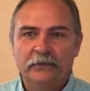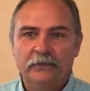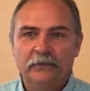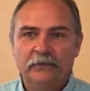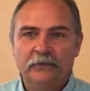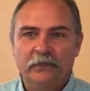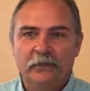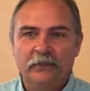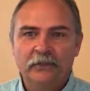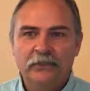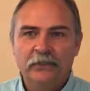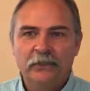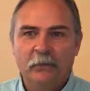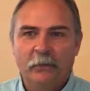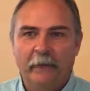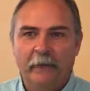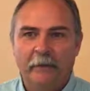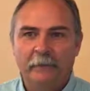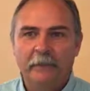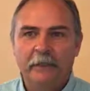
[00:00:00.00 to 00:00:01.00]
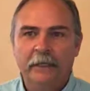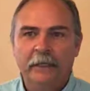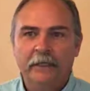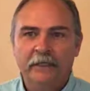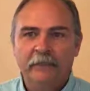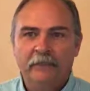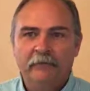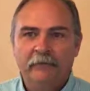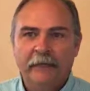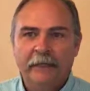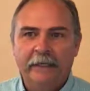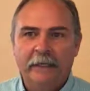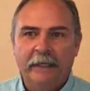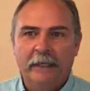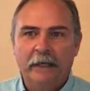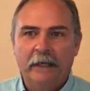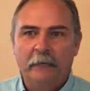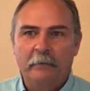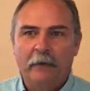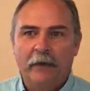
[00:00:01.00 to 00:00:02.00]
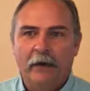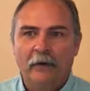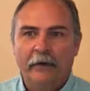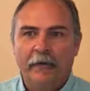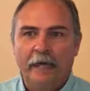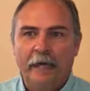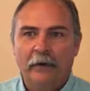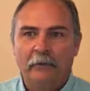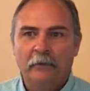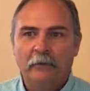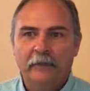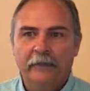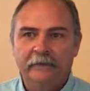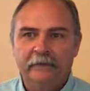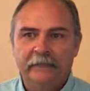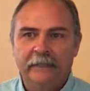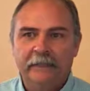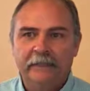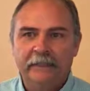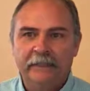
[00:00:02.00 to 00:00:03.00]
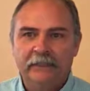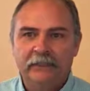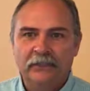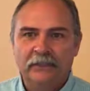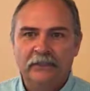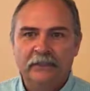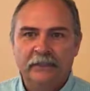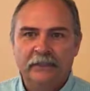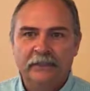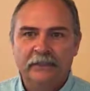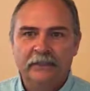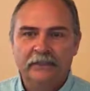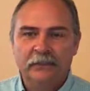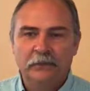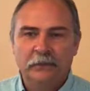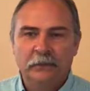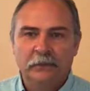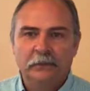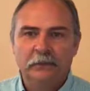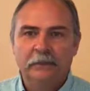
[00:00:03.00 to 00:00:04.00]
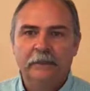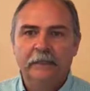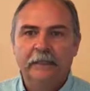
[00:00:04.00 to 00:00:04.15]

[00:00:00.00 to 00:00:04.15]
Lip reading: to search the web to find out about animal living conditions in a zoo.